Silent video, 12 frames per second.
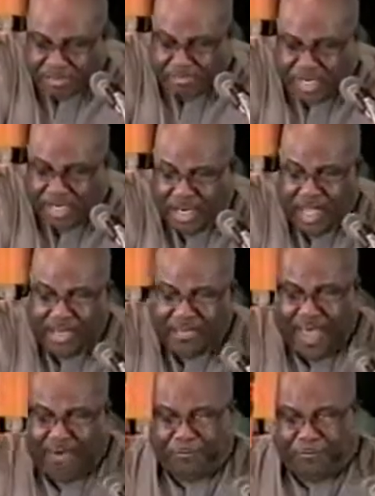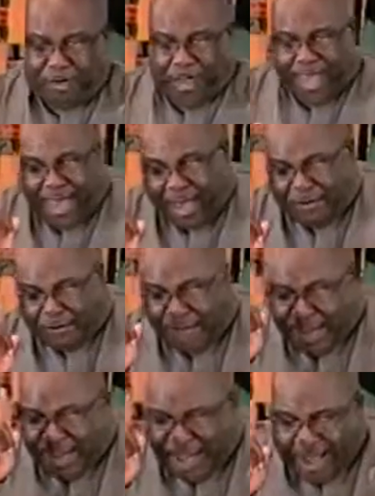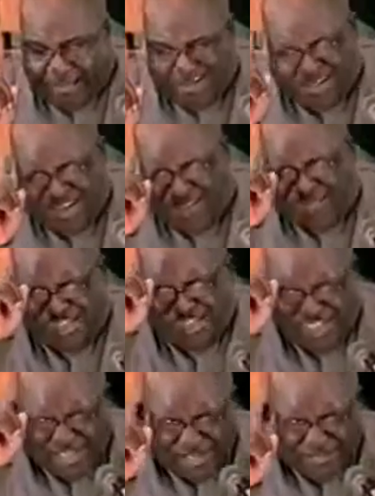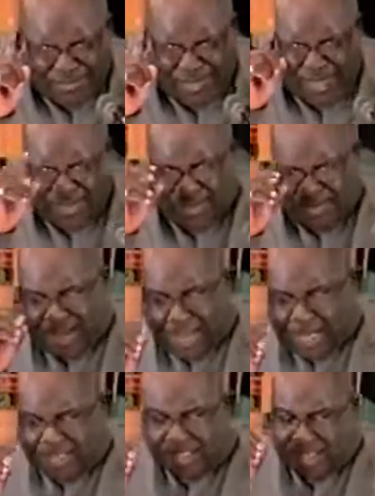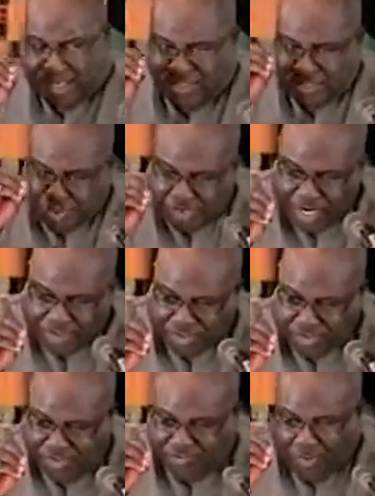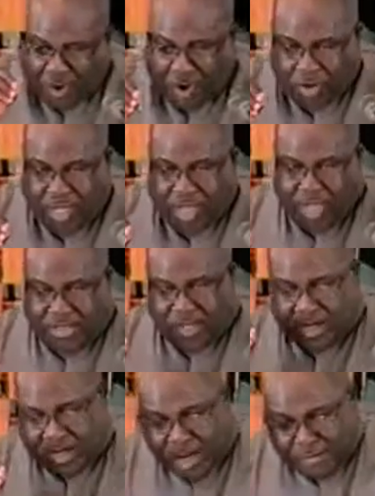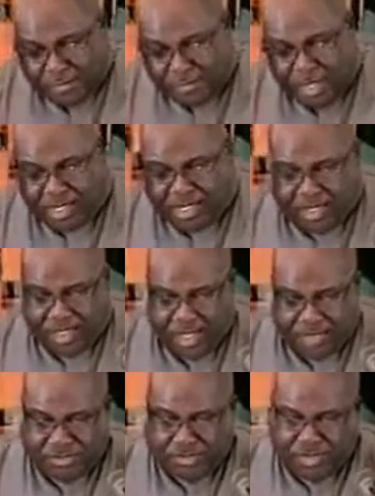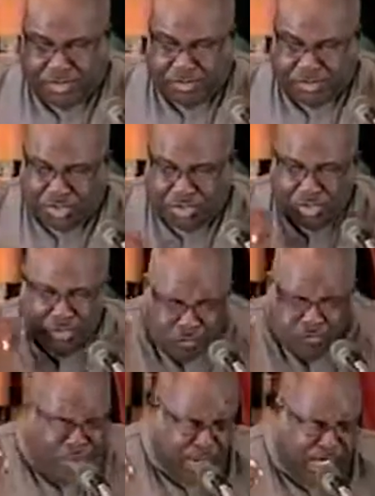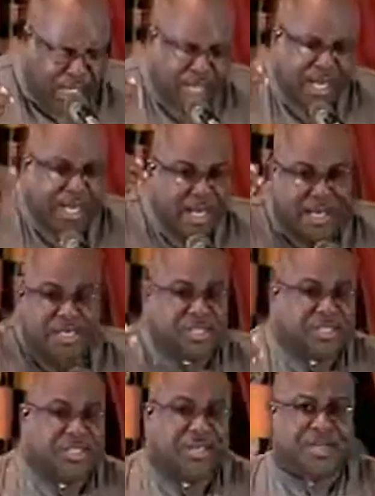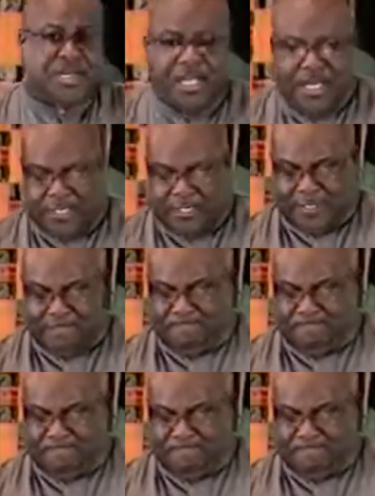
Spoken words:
meant that for every ounce of silver in the United States Treasury vault, the government could introduce new money into circulation.